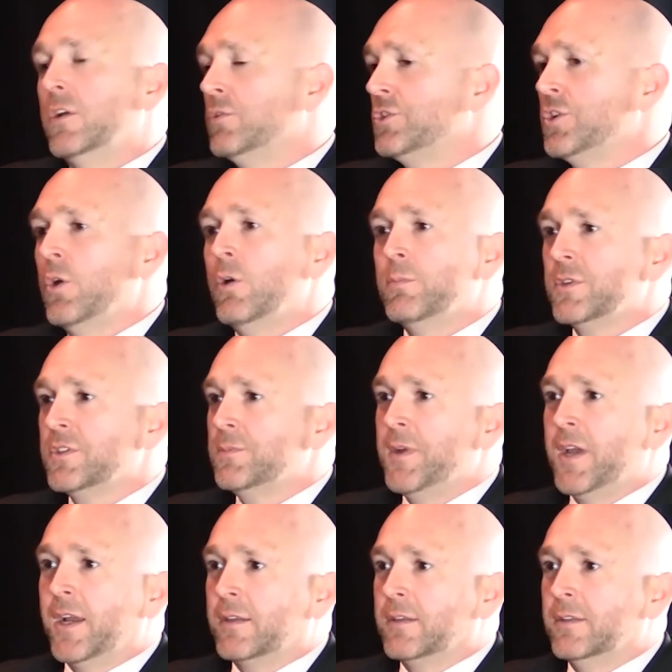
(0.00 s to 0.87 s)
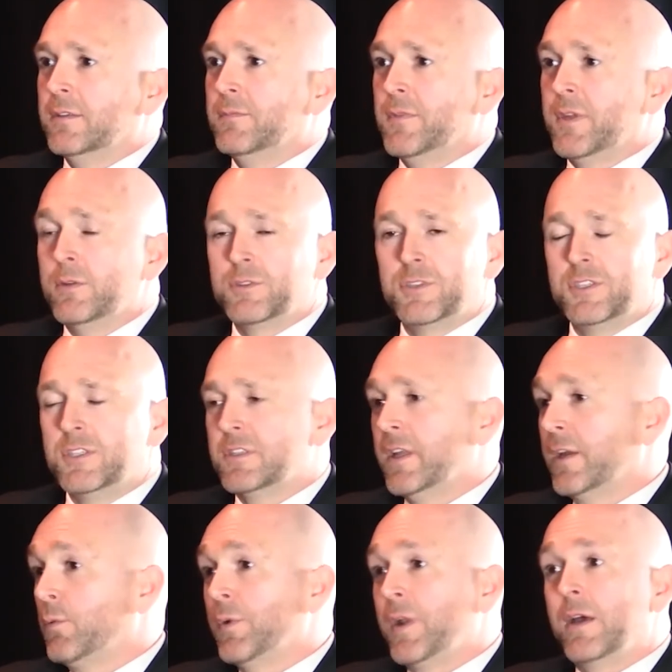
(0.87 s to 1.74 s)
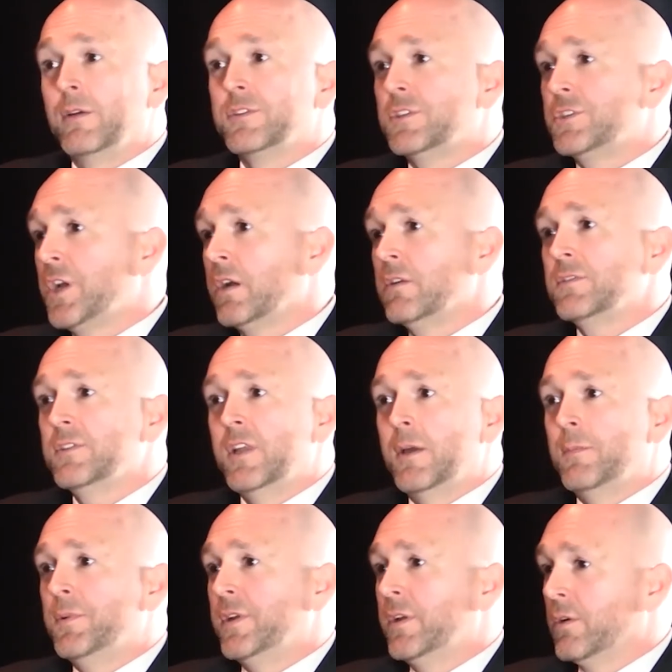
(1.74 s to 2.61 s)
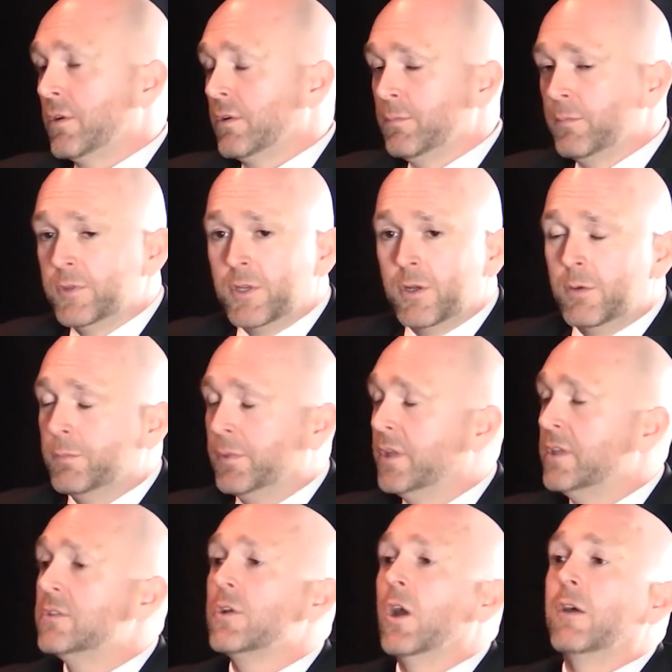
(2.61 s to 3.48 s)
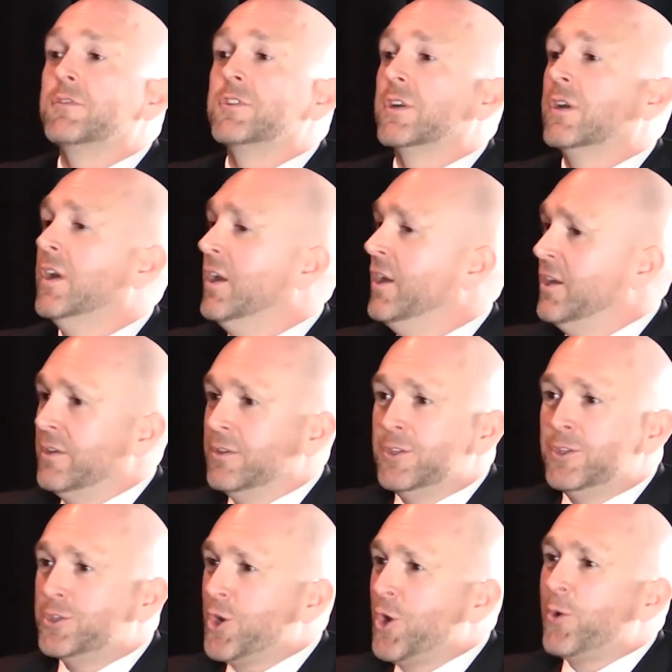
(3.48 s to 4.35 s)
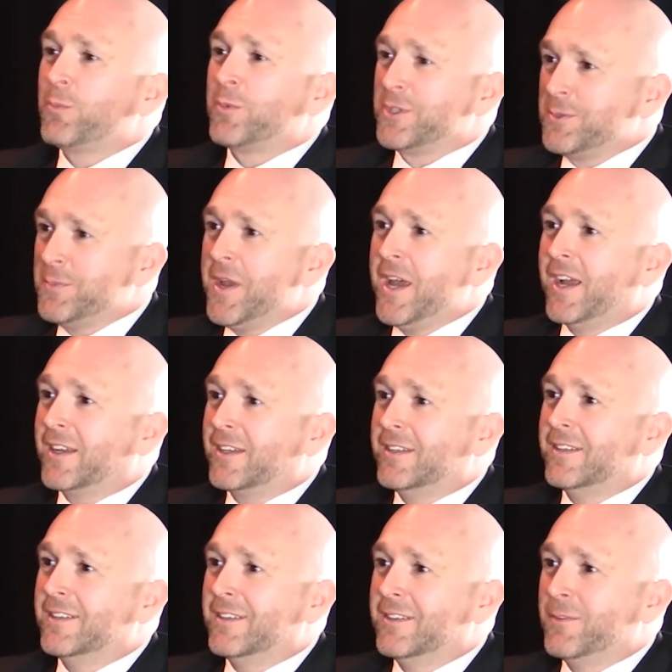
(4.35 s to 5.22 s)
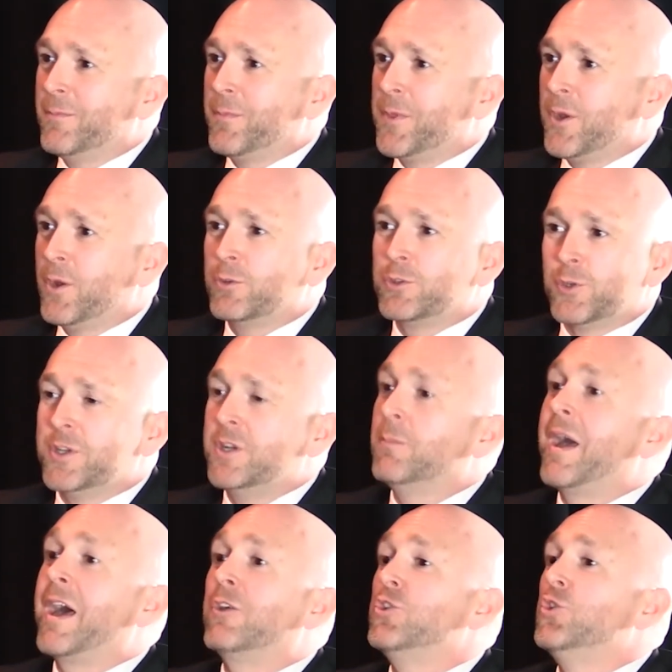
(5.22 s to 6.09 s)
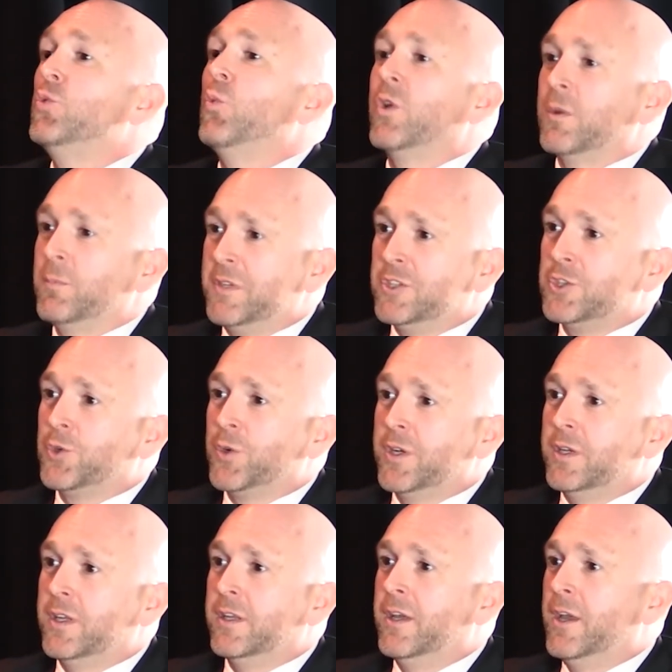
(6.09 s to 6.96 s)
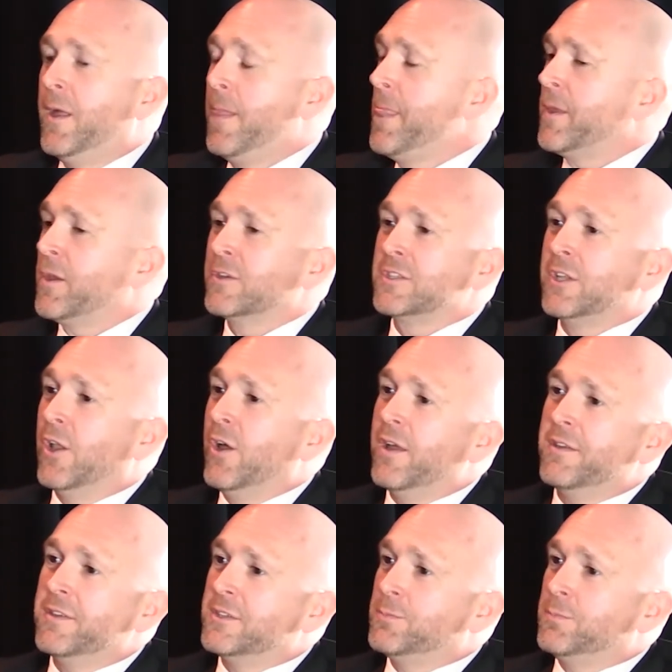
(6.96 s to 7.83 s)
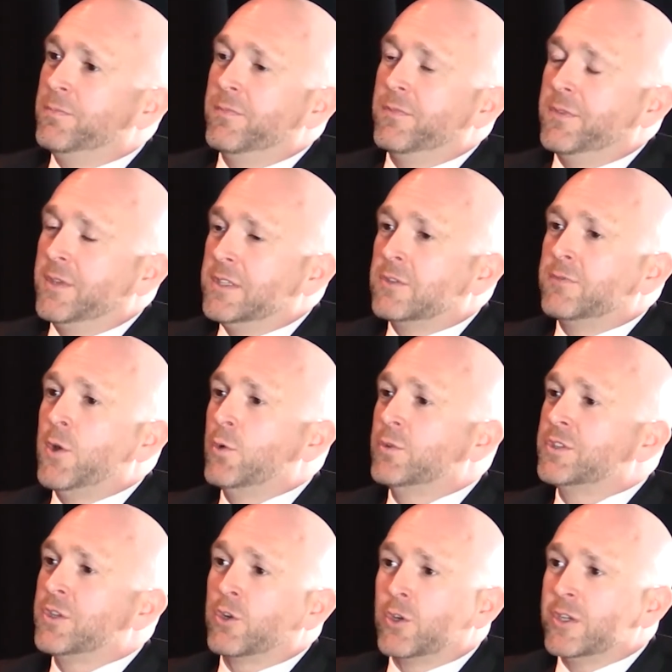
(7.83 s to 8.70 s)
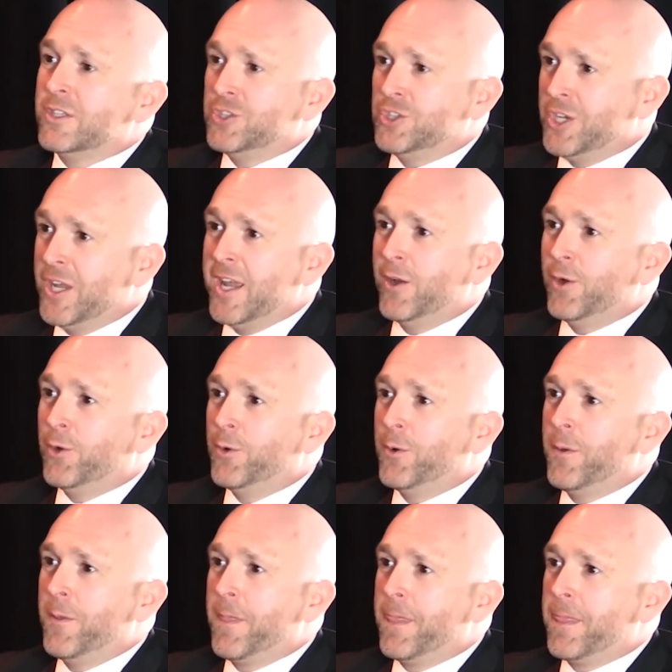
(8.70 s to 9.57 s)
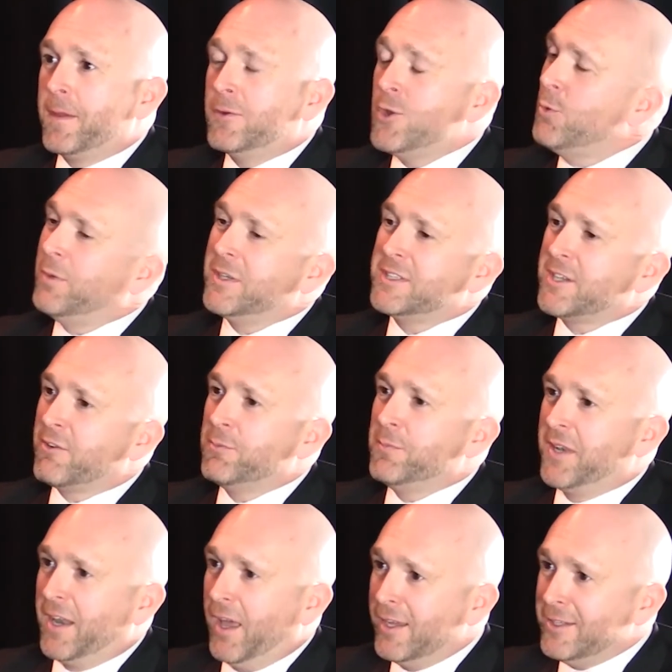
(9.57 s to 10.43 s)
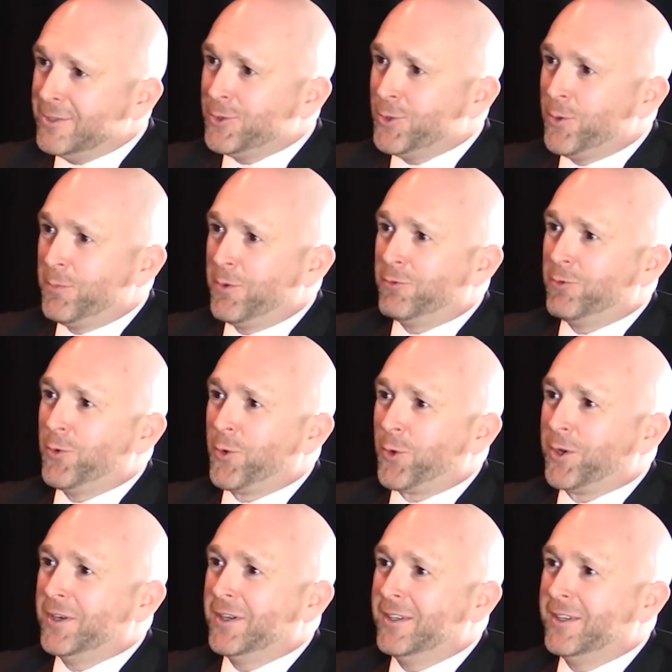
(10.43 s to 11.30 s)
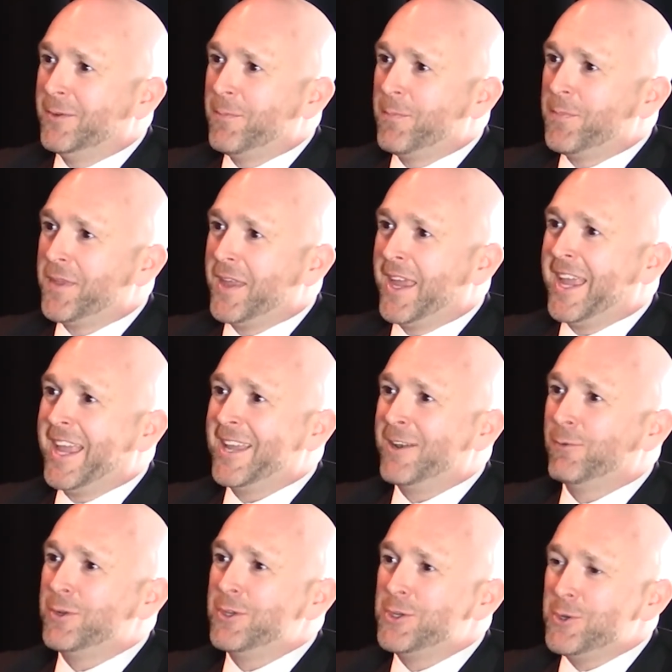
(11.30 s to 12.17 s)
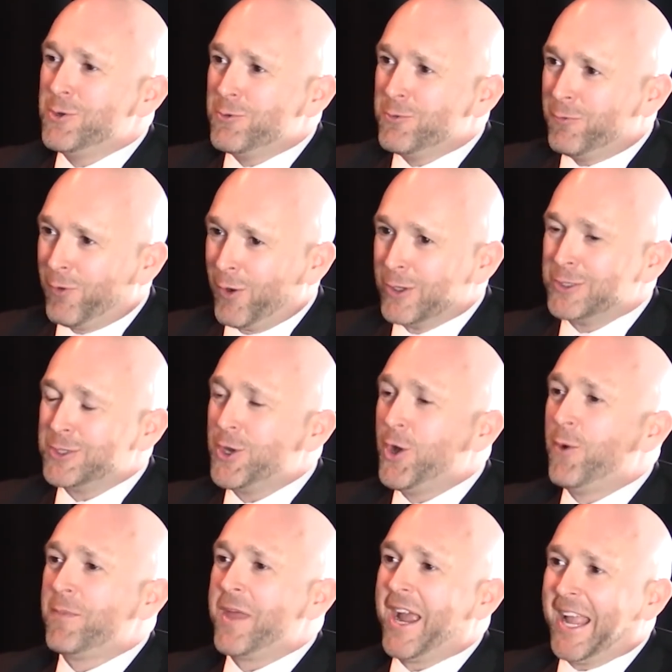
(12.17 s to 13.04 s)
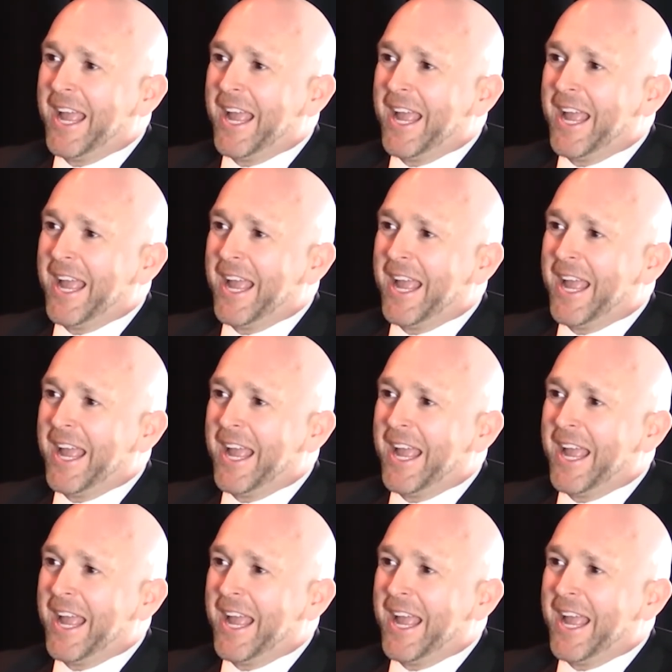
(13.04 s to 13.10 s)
Show them respect. It was just like when I was a sheriff's deputy or, police officer. You show them respect. Treat them how you want to be treated. Because a lot of these folks that are in jail, nobody's ever been nice to them before. And when you first show them that